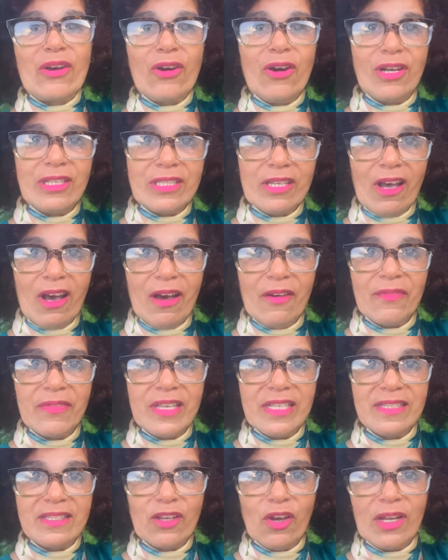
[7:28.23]
cut off
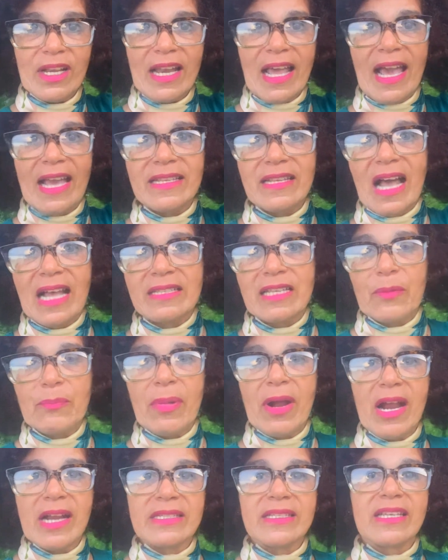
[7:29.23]
the sunlight at a
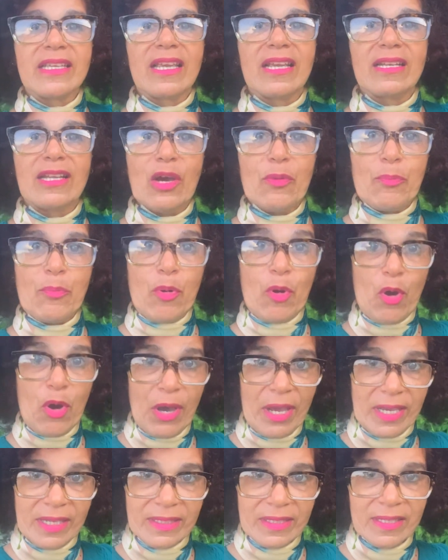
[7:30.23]
particular
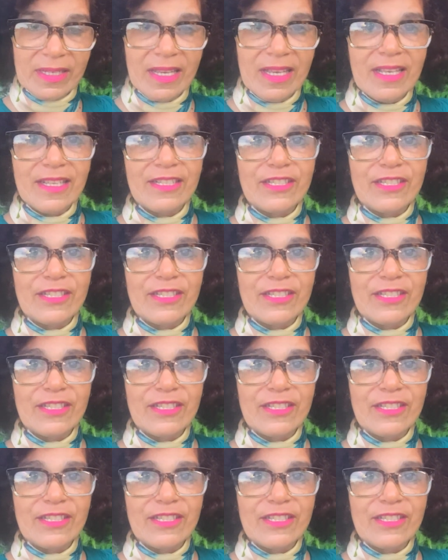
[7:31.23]
point.